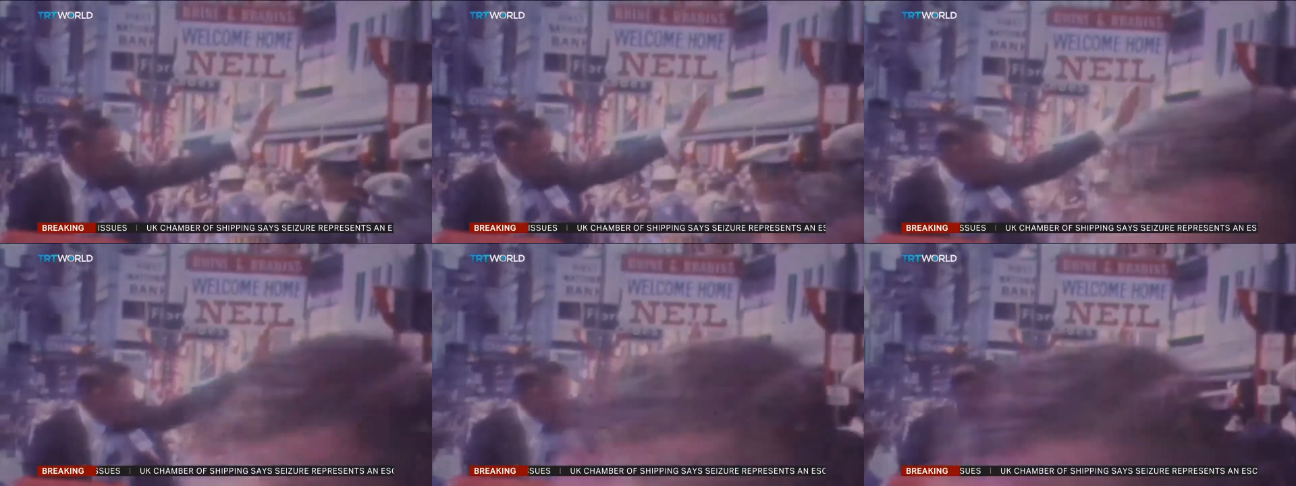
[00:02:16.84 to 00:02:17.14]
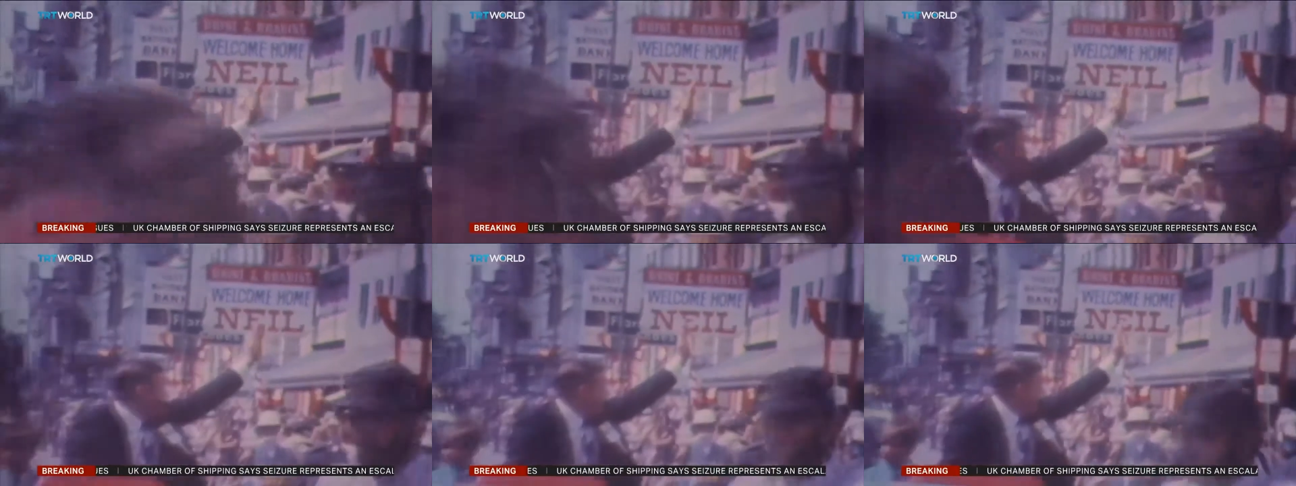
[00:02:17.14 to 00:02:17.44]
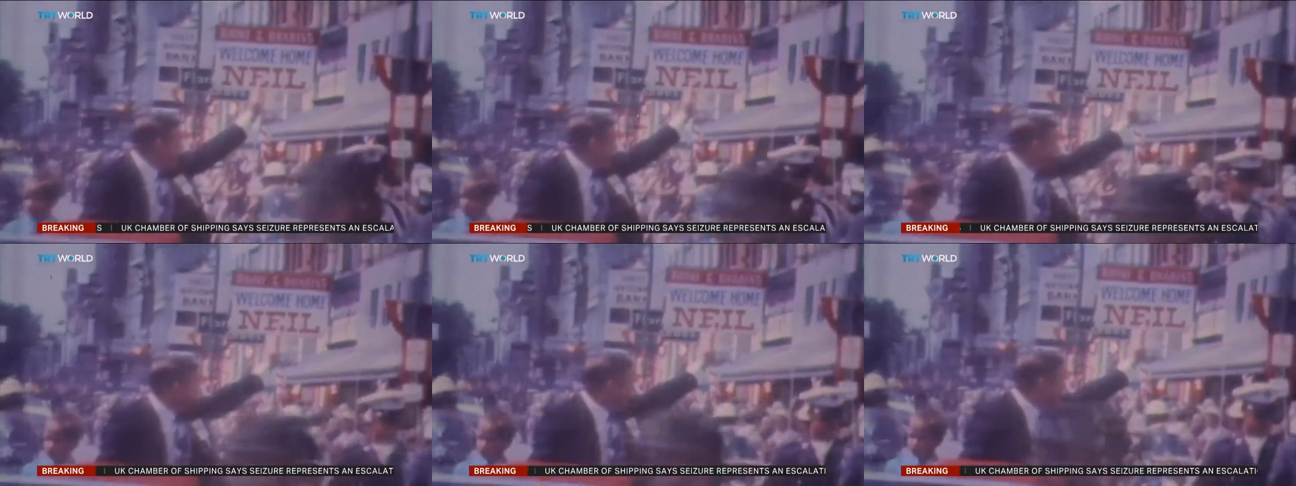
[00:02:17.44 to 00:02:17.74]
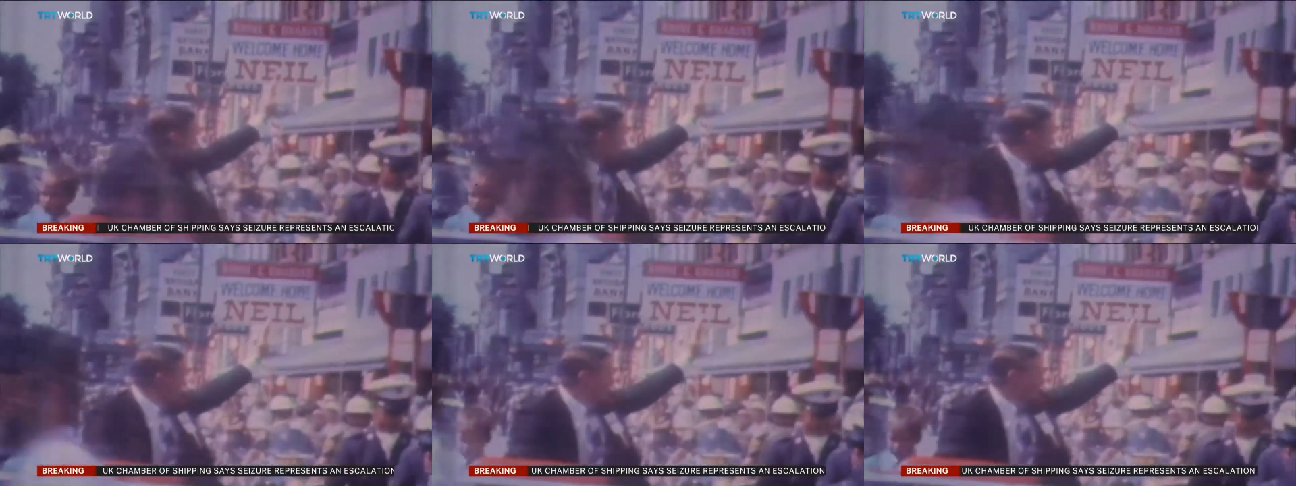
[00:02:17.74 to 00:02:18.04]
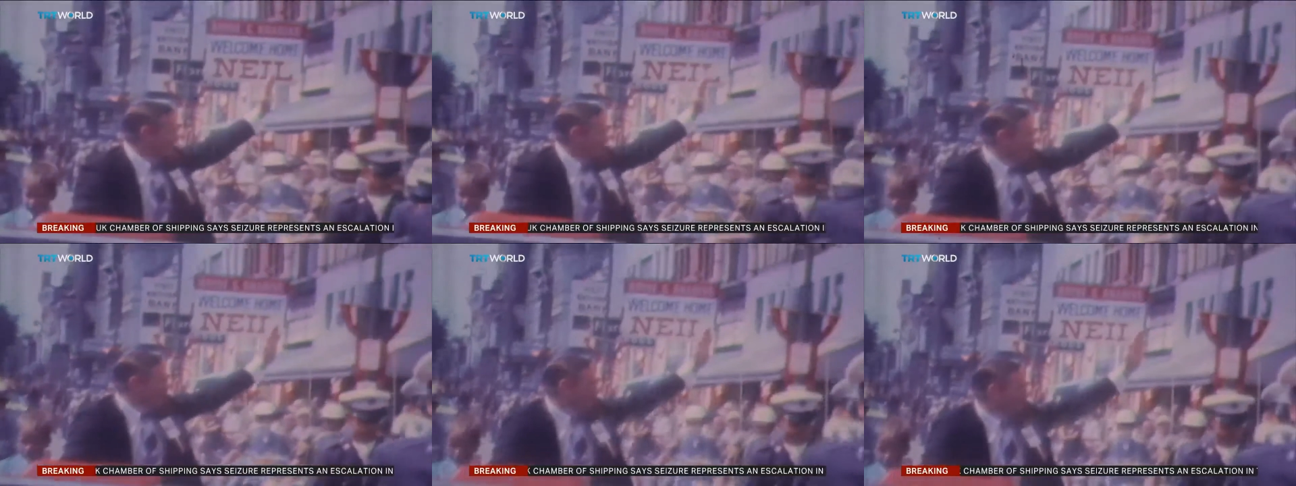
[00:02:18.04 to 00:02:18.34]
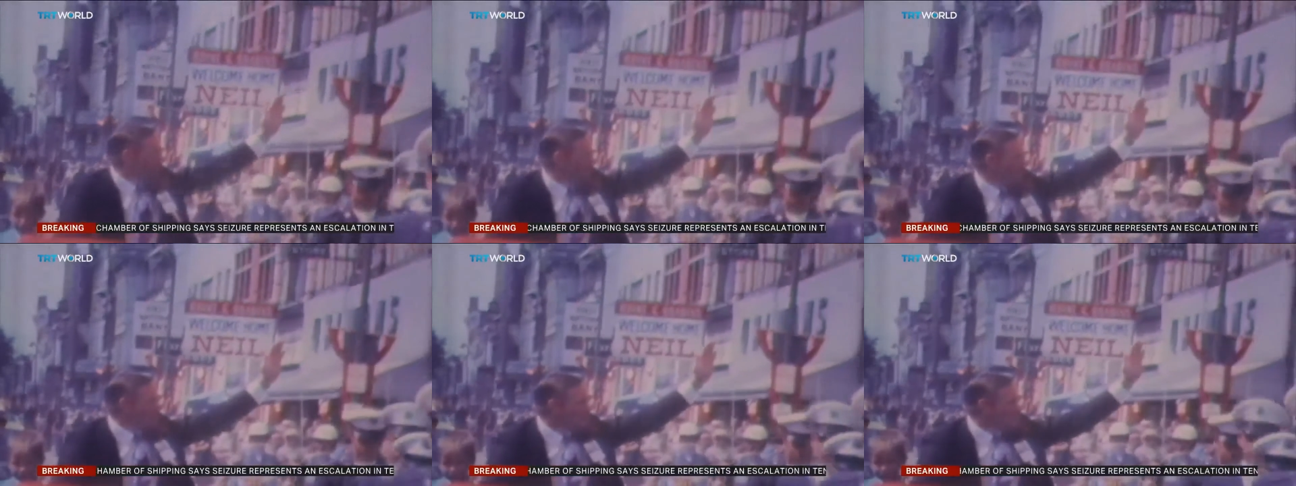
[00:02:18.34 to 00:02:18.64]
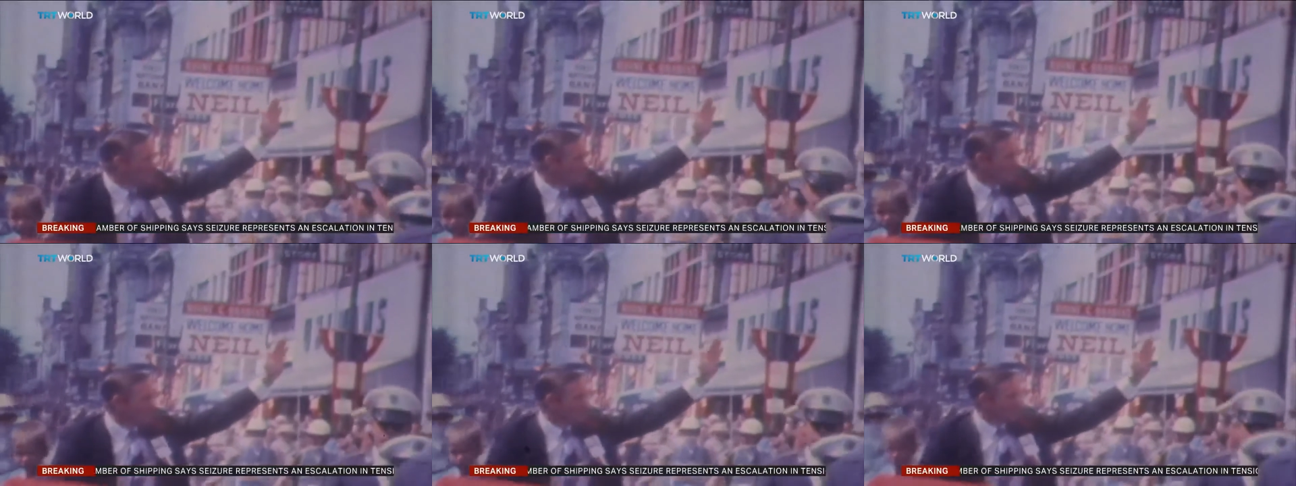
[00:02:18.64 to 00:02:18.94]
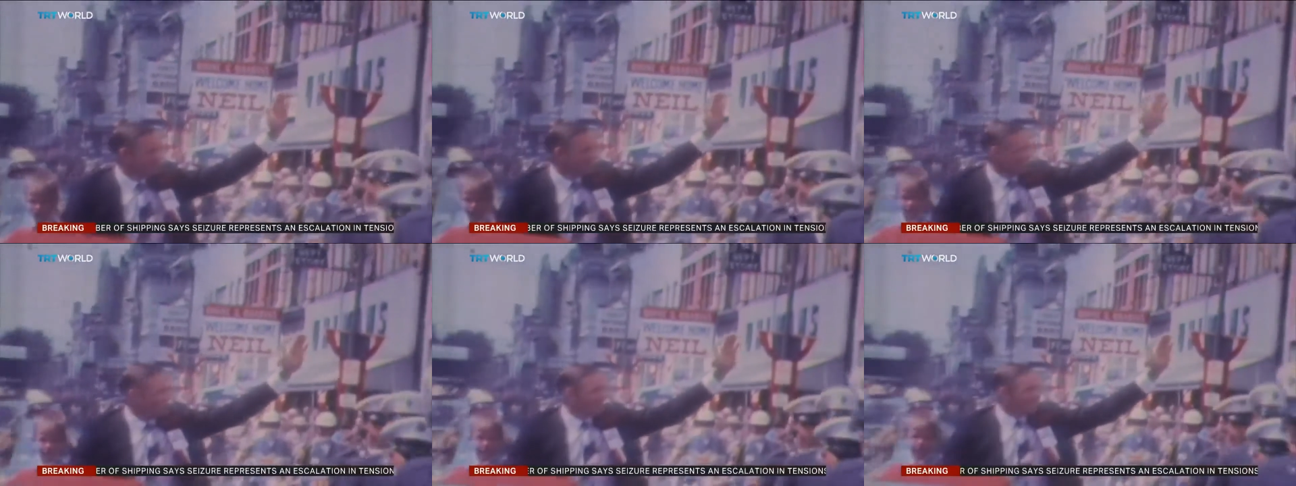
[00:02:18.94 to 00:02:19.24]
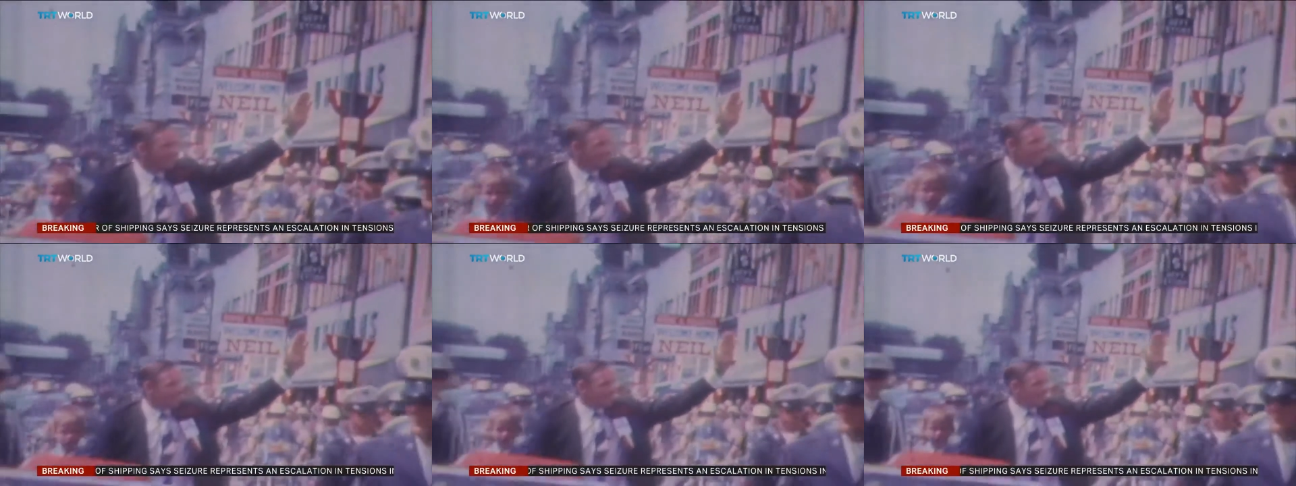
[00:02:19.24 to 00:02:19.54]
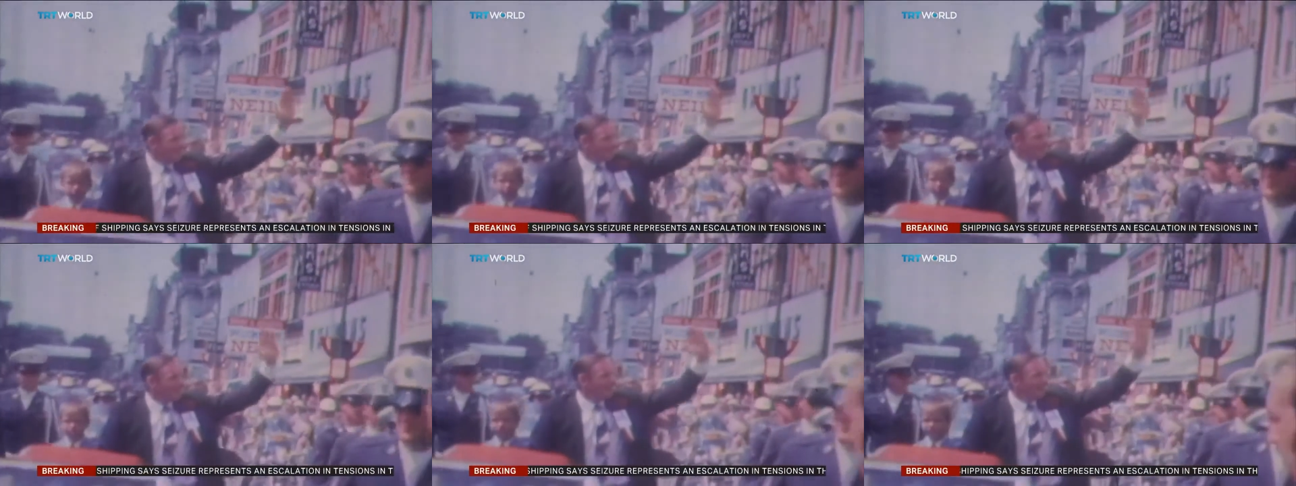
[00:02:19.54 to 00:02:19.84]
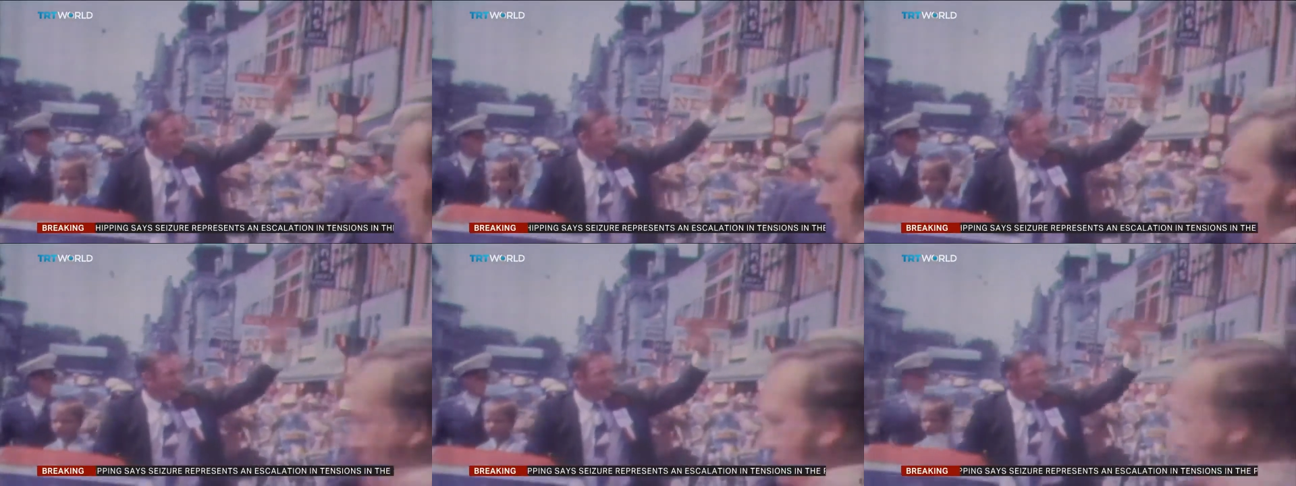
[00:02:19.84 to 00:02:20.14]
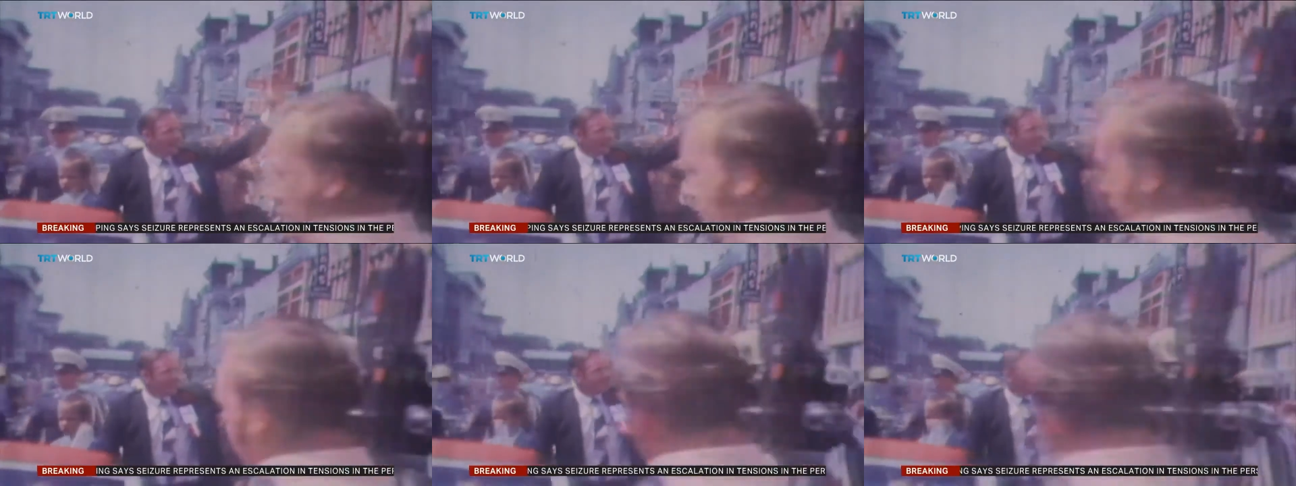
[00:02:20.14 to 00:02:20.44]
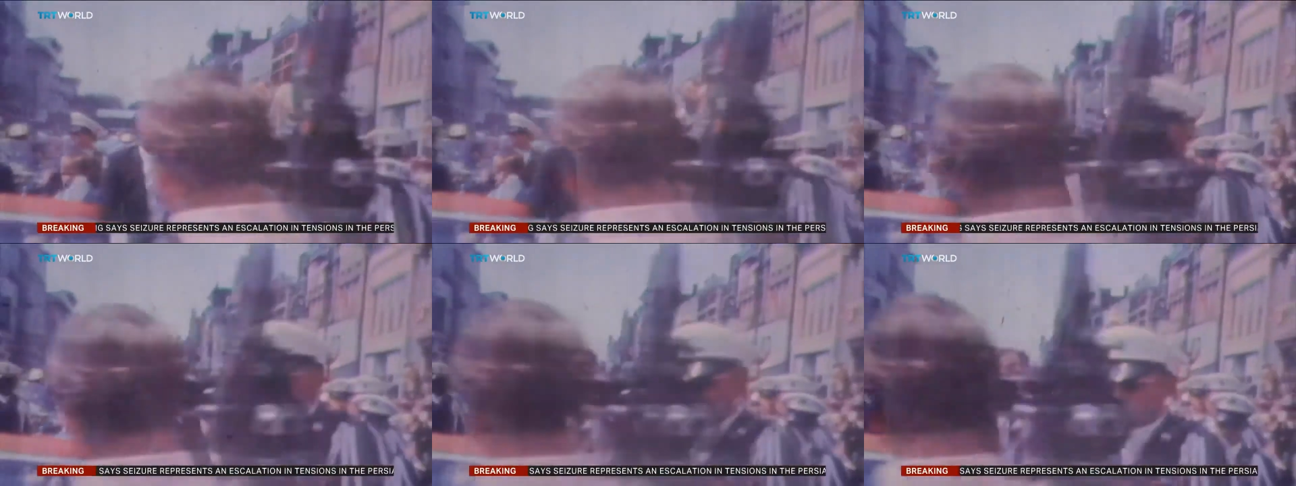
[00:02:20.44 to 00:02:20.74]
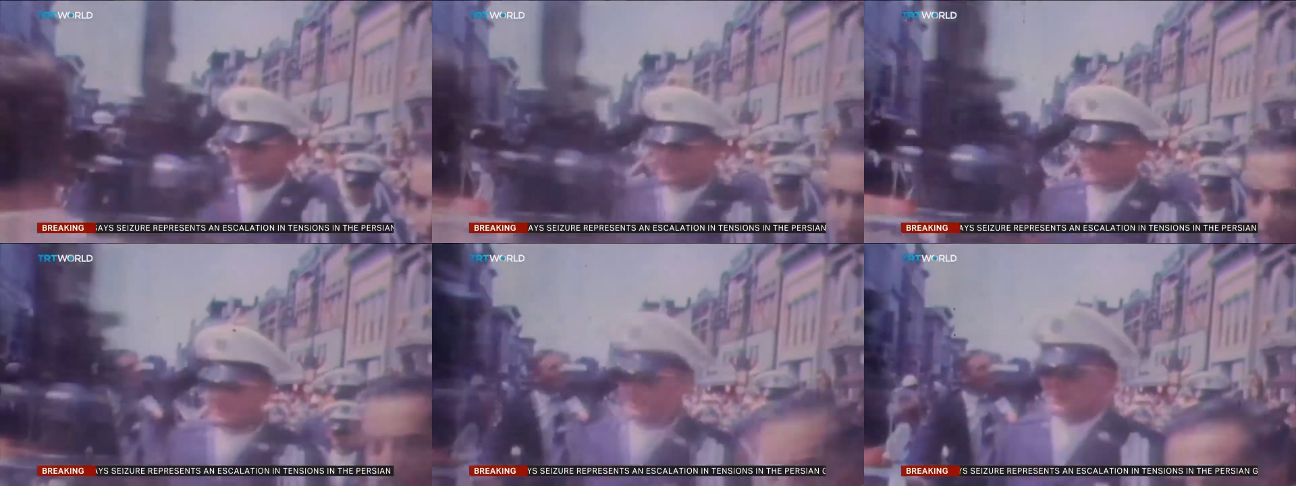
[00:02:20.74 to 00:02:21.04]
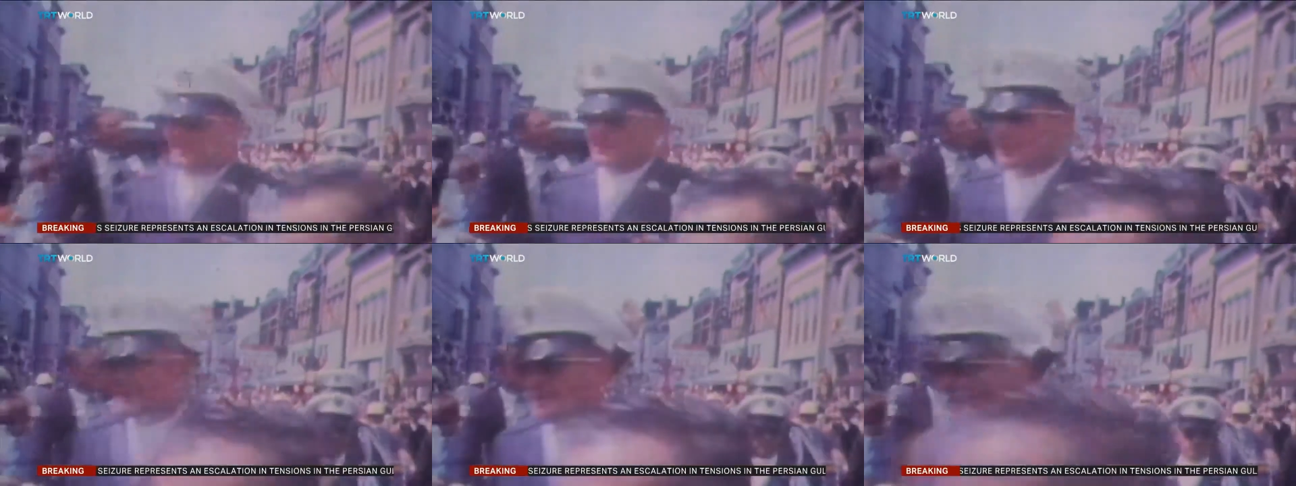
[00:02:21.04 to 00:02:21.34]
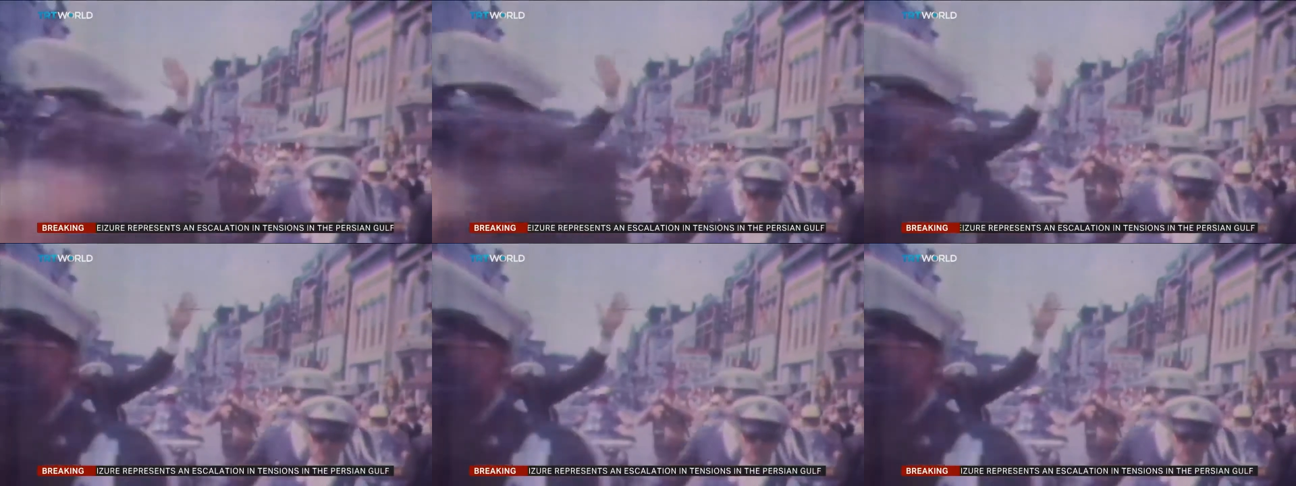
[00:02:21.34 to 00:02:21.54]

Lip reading: No face is visible, so there are no lips to read.